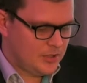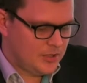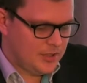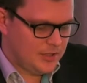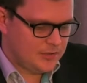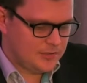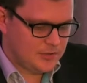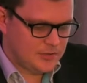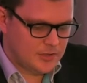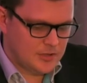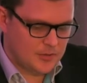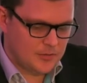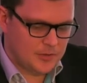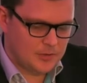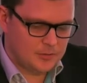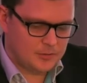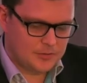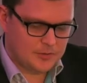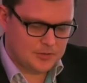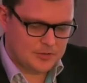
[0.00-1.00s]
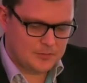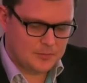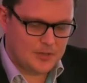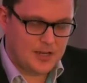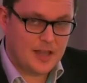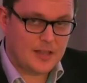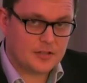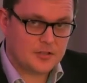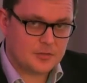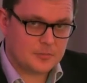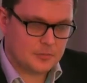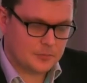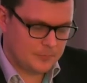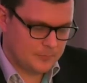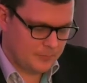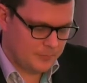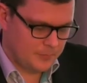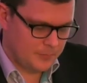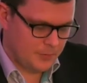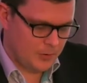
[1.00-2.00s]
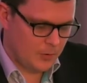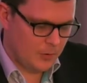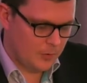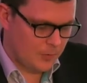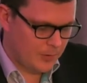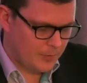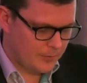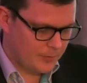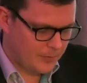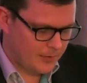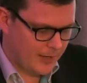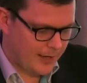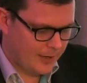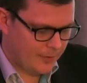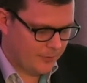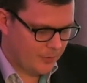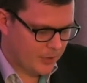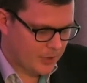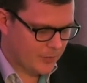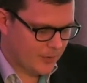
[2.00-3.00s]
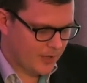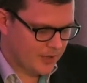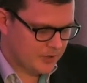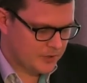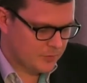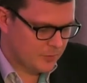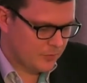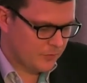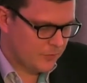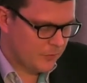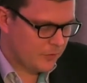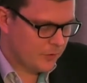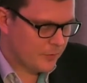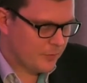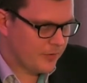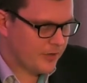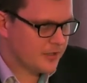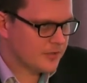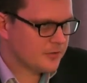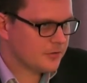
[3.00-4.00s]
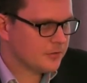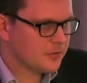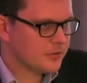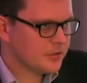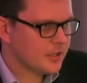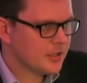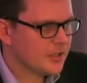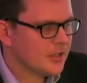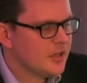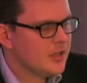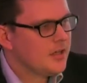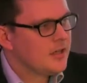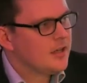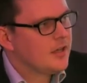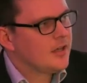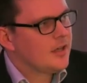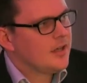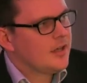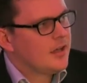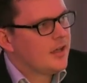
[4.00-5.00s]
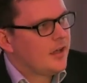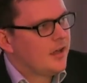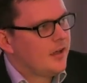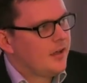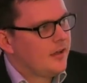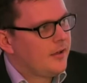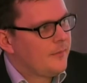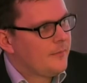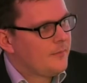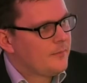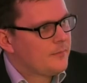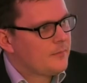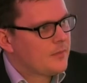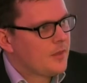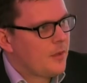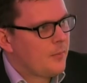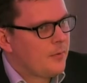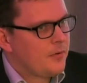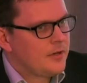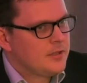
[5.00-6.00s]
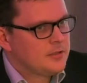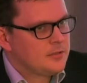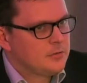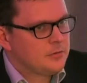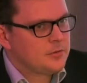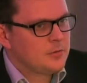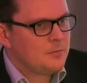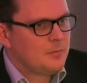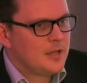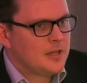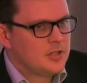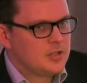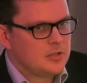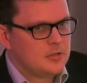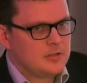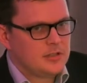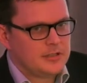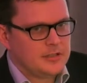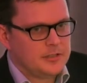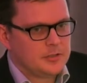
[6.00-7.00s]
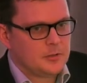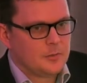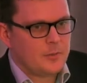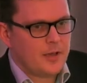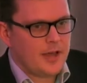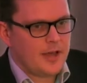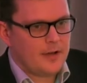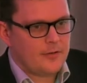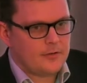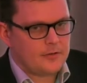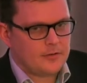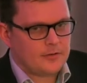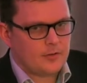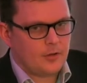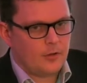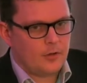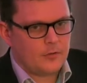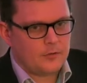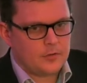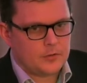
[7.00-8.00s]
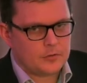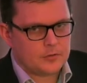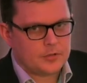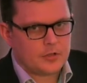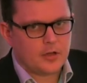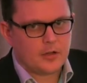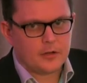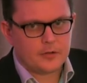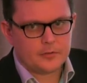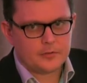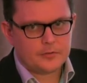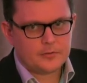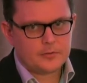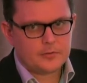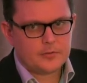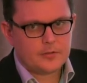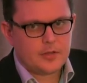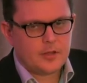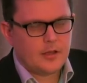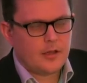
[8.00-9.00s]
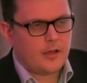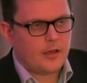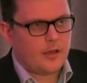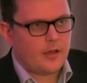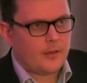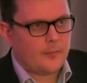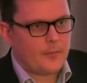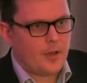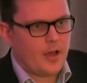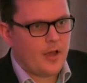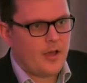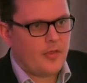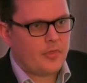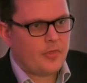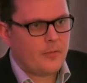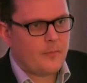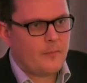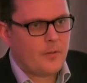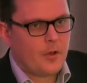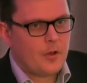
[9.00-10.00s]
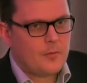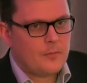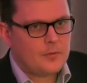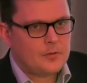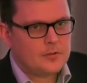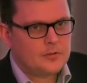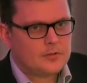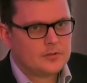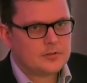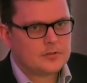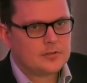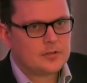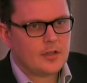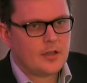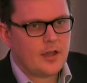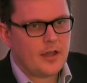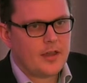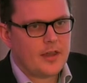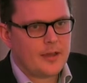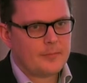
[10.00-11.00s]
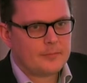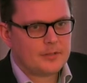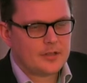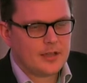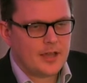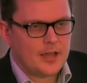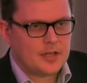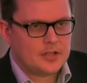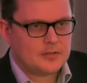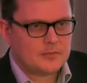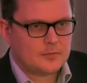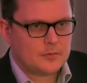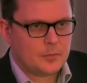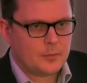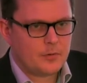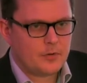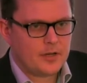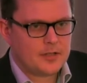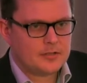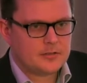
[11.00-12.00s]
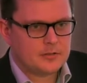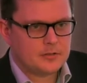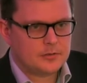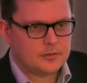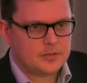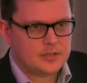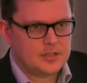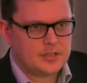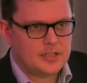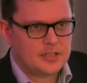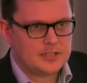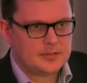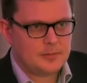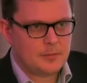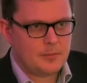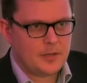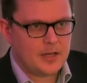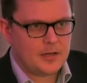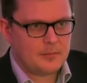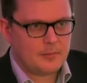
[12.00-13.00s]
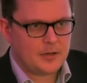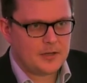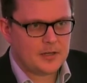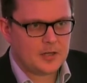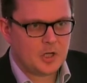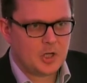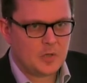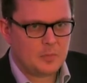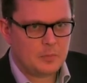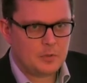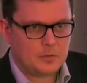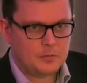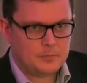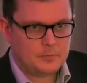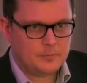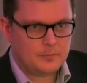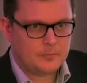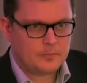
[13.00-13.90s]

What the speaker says: you need to do in order to be eligible, or how are you eligible for a parental order? A parental order makes you the legal parents of your child. At the moment, an application for a parental order needs to be made by a couple.